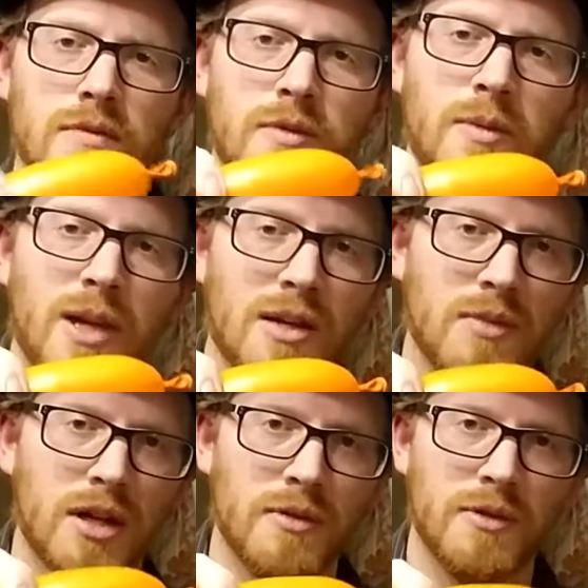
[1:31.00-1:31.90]
When we make a
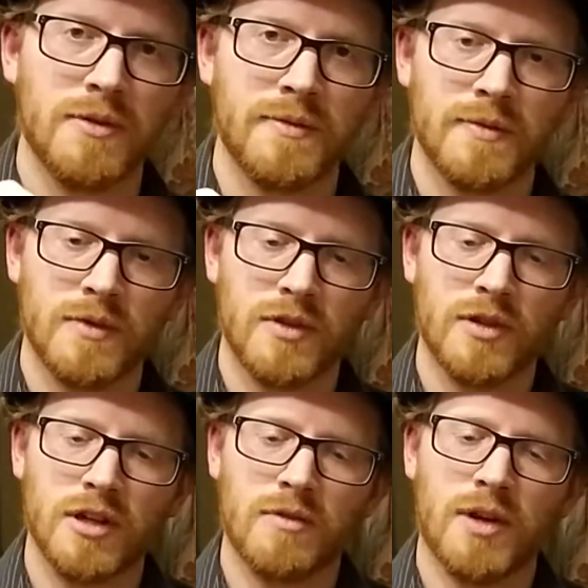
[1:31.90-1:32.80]
bubble, you're
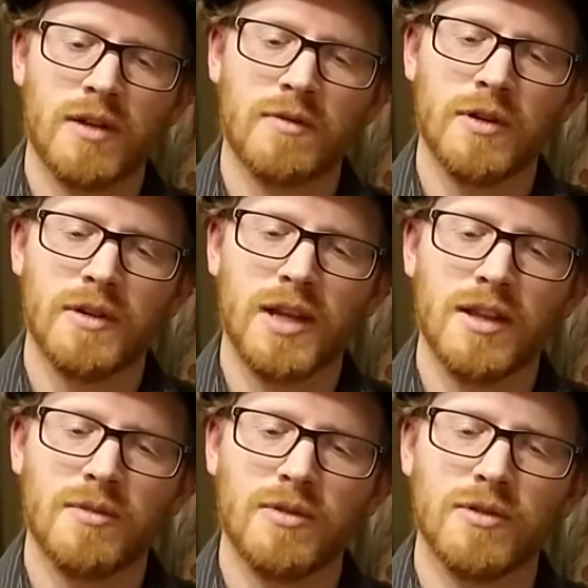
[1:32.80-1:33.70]
gonna wanna
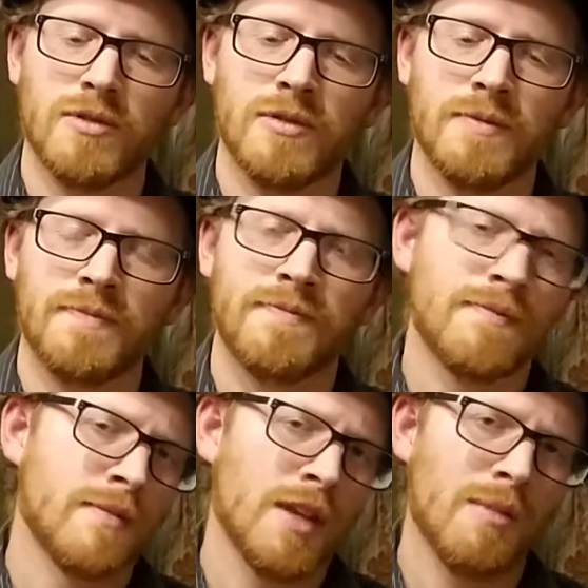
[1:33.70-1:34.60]
rotate the balloon
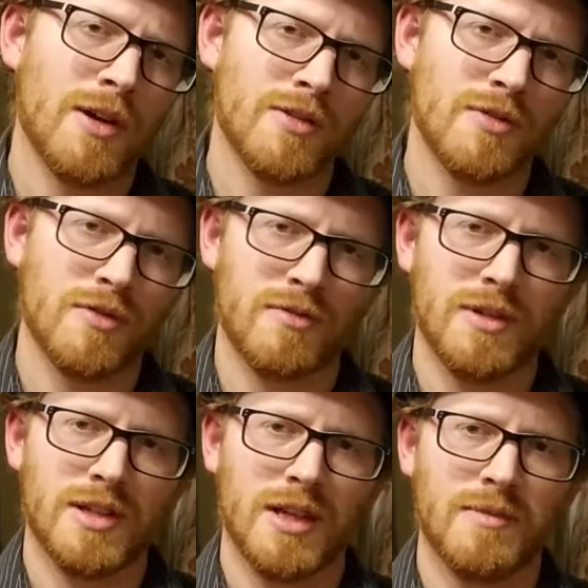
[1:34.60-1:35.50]
about 2 or 3
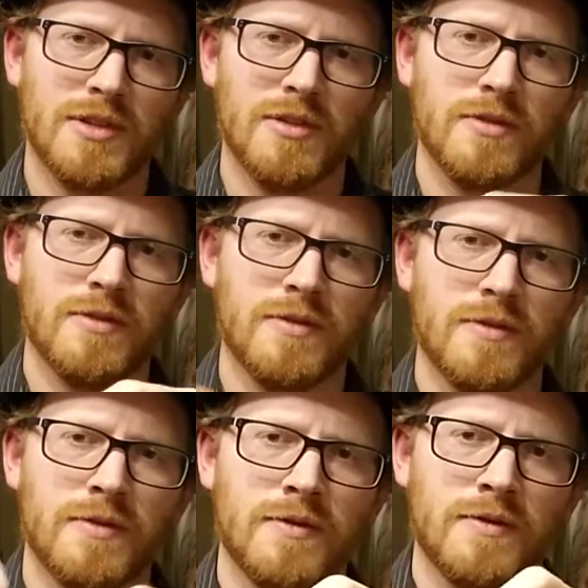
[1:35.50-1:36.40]
times. So
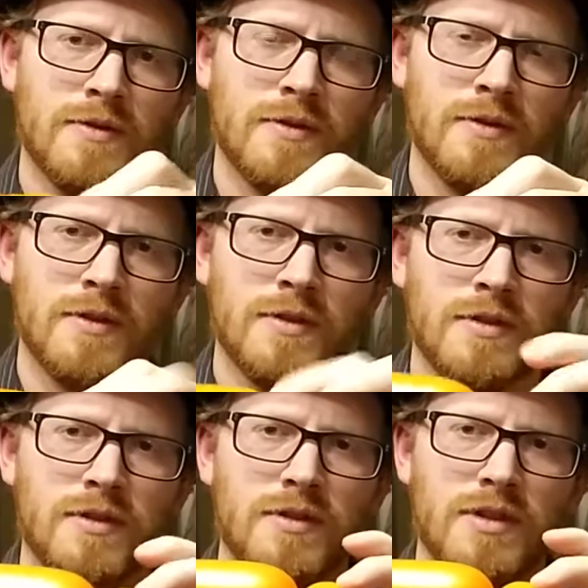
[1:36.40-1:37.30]

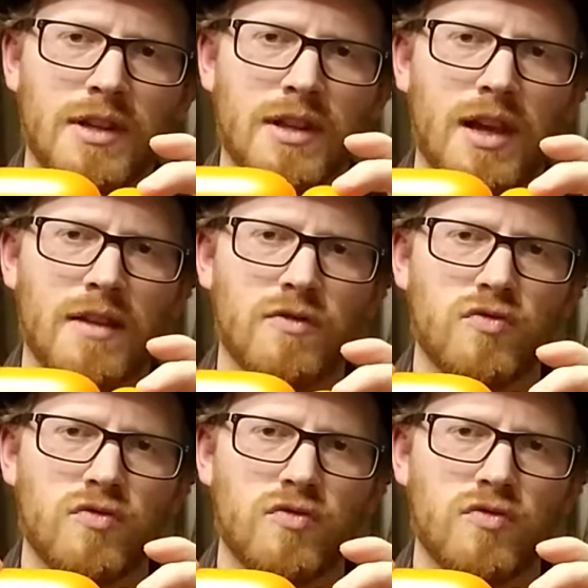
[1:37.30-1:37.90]
it's like that.